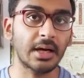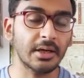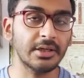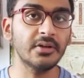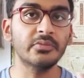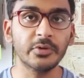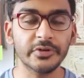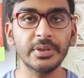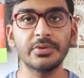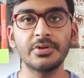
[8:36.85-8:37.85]
targeting of
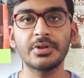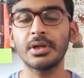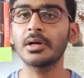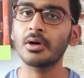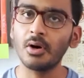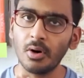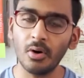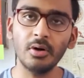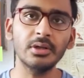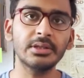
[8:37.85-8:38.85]
Muslims in Sri Lanka,
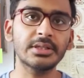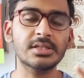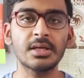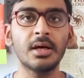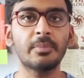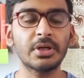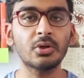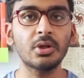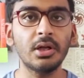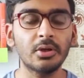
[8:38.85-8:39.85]
all this
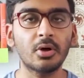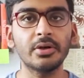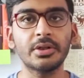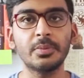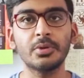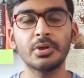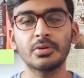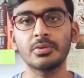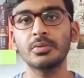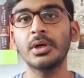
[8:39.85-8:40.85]
particularly contributed
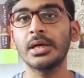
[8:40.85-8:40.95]
to